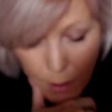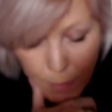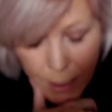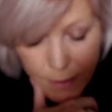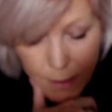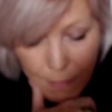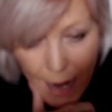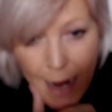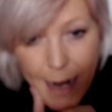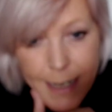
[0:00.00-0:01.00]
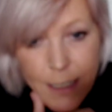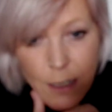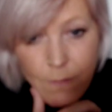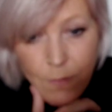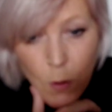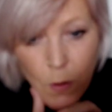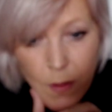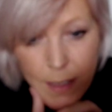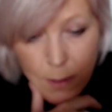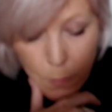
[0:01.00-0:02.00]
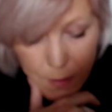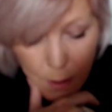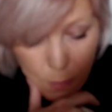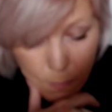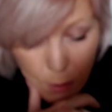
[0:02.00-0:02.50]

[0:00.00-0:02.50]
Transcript: because the mind can fuck things up so